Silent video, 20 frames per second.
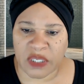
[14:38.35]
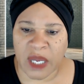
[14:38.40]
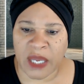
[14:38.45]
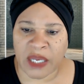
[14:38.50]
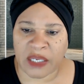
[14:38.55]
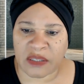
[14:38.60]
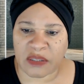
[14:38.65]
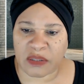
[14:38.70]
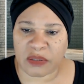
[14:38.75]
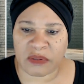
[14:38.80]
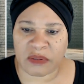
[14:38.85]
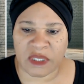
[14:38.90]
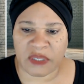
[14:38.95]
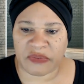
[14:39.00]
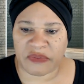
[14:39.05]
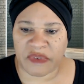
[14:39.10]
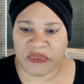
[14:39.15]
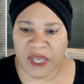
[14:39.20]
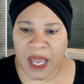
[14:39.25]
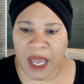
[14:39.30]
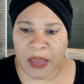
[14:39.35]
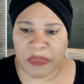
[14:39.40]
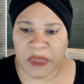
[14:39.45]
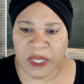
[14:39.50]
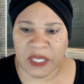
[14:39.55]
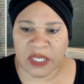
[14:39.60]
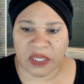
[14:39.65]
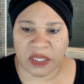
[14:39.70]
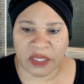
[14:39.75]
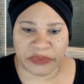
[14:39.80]
exclusive
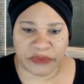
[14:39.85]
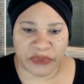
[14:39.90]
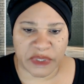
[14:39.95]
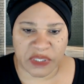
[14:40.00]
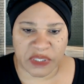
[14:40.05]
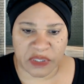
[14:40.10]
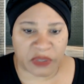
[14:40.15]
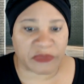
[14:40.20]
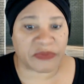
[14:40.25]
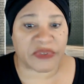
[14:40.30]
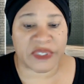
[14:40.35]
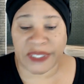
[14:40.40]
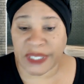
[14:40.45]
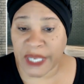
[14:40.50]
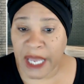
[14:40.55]
VIP delivery service.